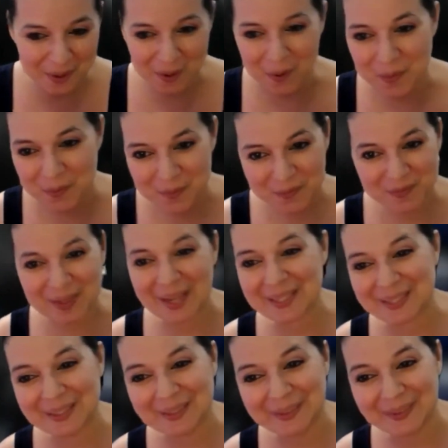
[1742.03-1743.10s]
Oh,
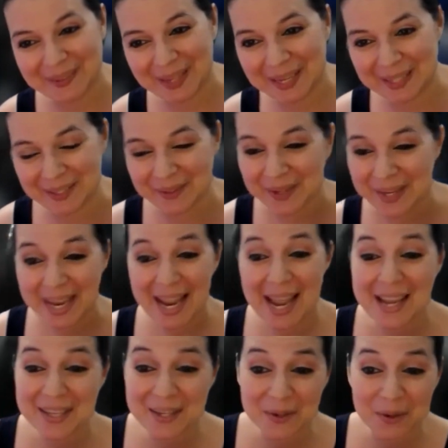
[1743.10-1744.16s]
thank you, thank you.
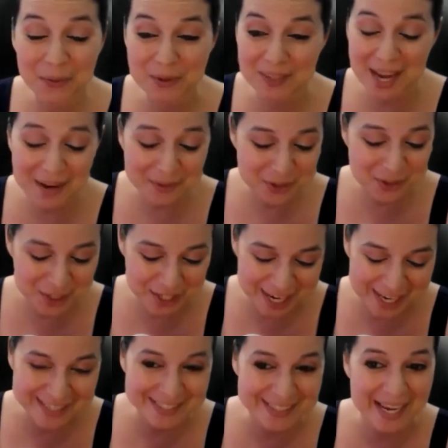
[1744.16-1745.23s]
Hey, you know, times are
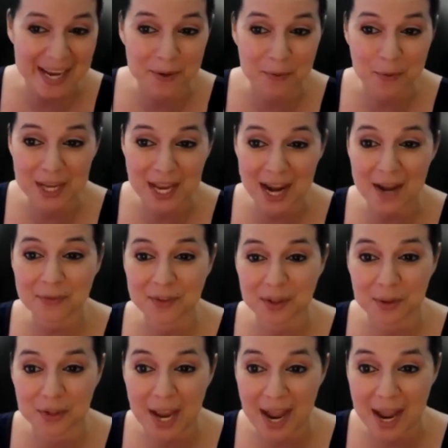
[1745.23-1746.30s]
changing and we have
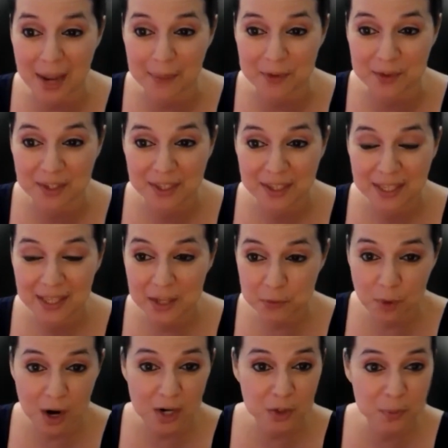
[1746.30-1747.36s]
to adapt.
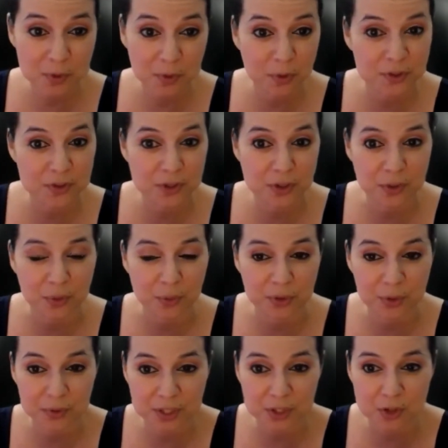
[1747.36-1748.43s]
That's what entrepreneurs do.
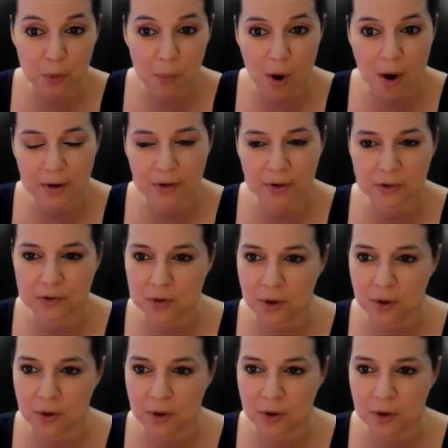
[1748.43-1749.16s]
We are digital marketers.